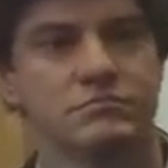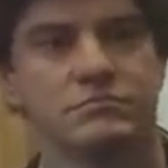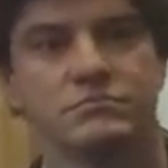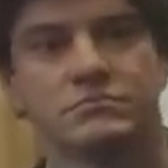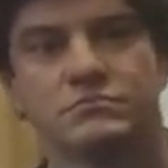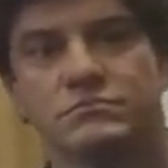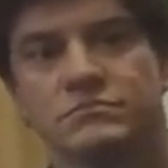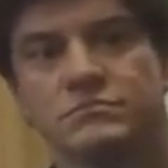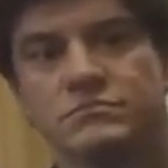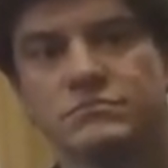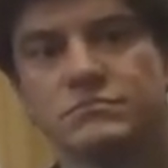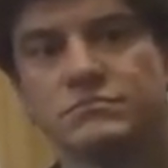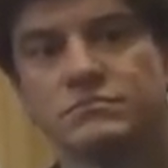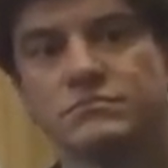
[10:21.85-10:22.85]

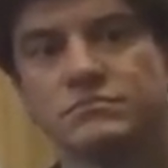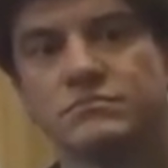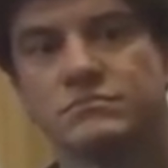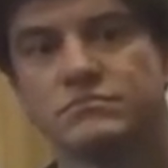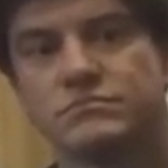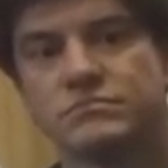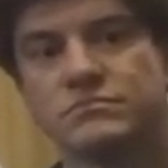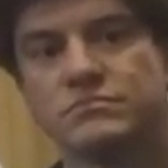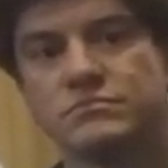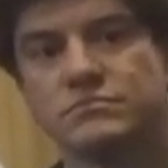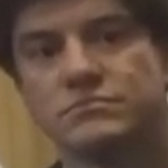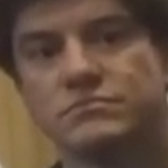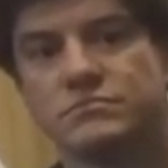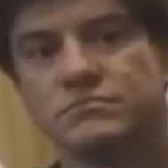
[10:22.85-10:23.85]

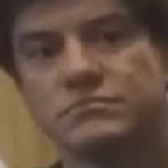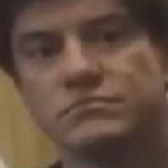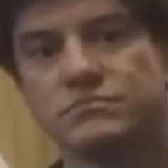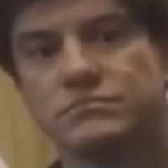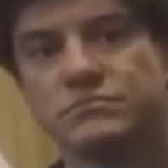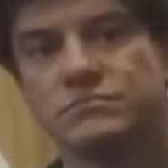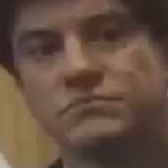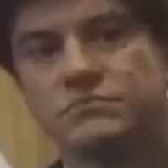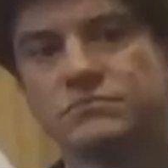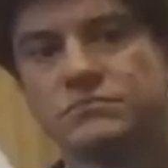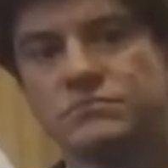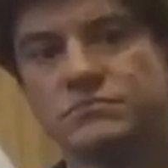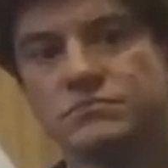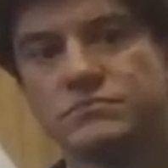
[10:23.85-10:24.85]

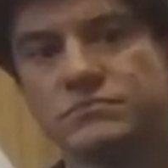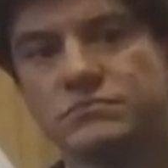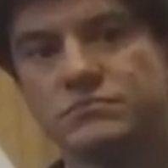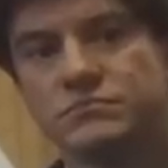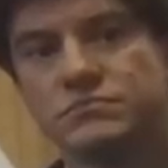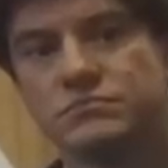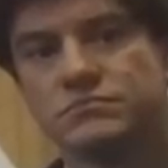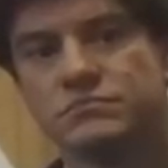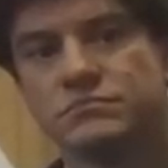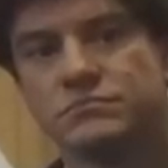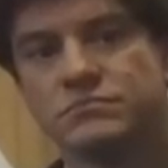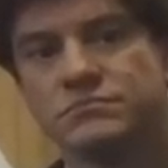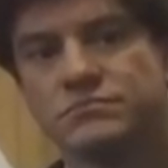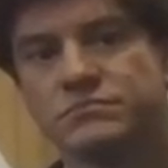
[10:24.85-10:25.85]

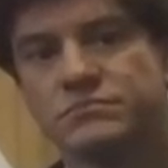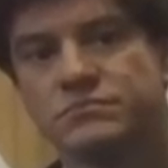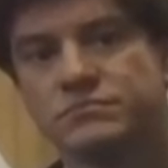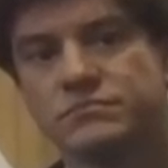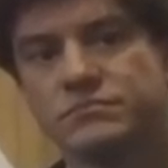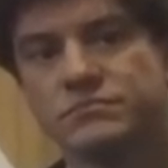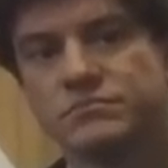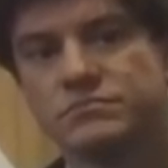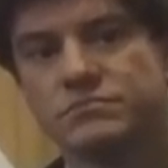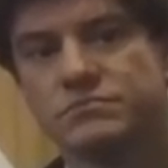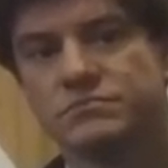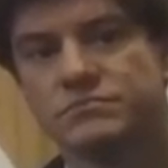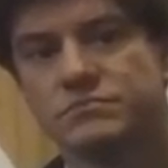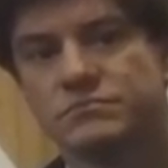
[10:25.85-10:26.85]

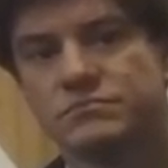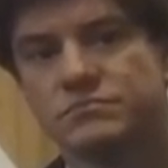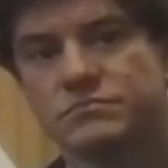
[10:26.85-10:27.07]
The person shown says nothing.